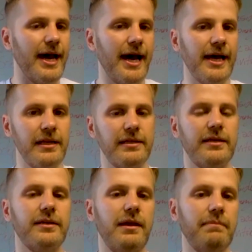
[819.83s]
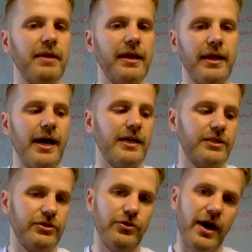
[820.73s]
And the bill
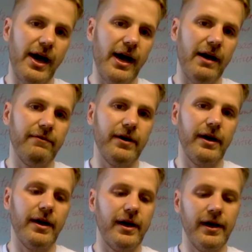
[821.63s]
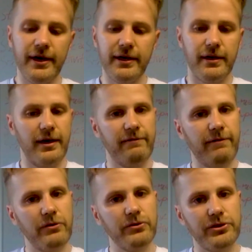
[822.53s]
has to have a
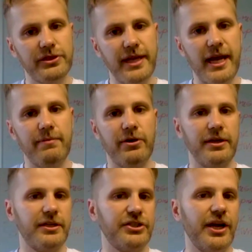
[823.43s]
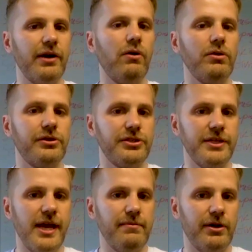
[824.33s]
founder's name on it, the shareholder's
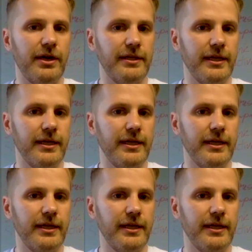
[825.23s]
name on it.